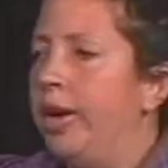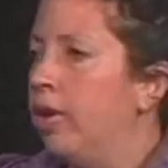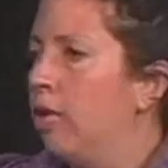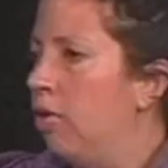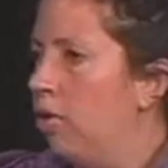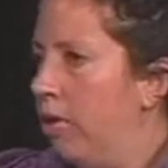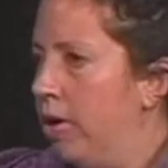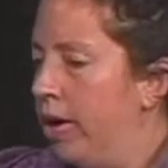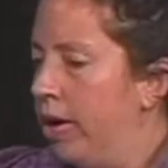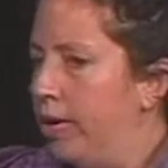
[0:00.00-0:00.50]
to
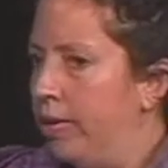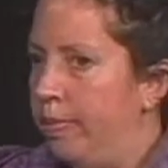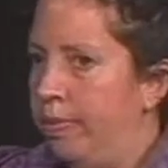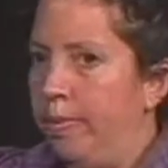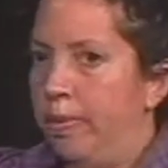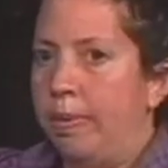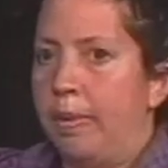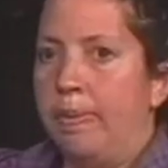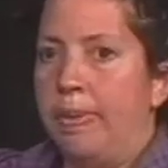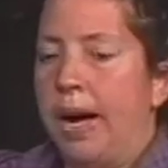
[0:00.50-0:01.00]
court
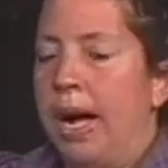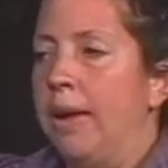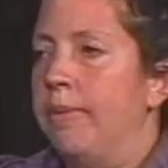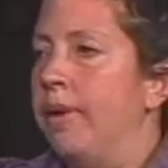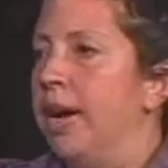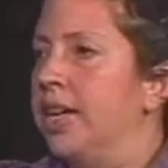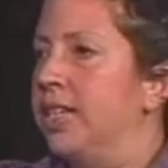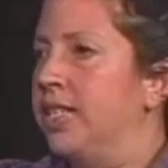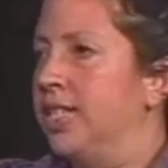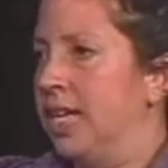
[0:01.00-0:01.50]
by
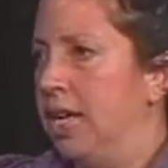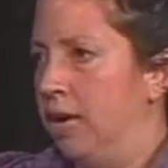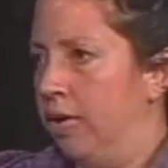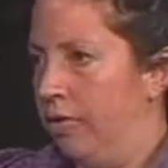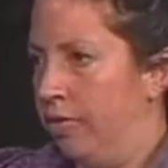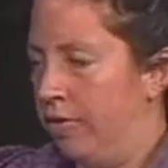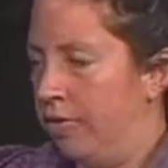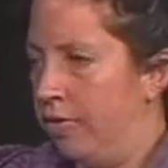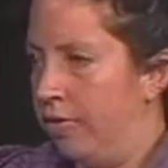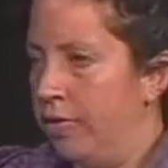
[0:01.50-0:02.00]

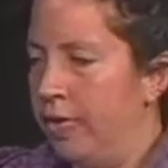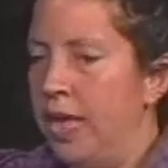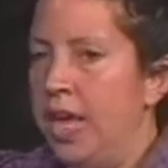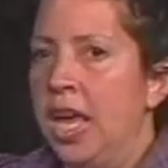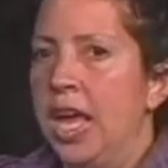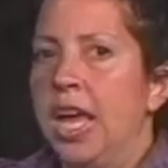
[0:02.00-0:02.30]
myself.